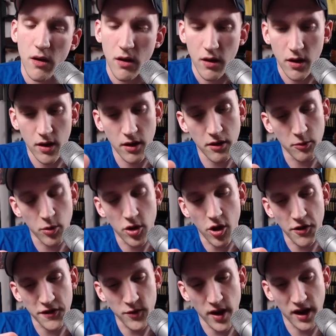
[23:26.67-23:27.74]
We'll
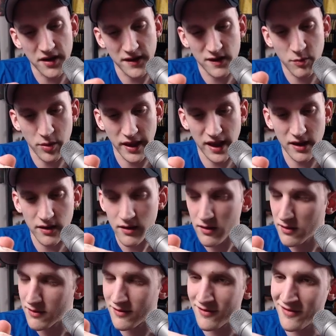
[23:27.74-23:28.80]
call so I can explain.
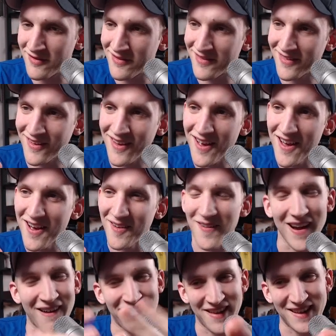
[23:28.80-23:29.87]

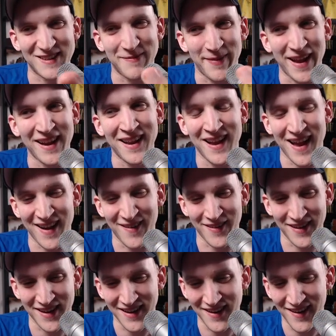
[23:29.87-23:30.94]
We'll have the explaining
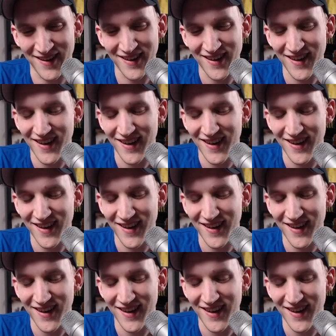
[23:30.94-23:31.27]
equity, It's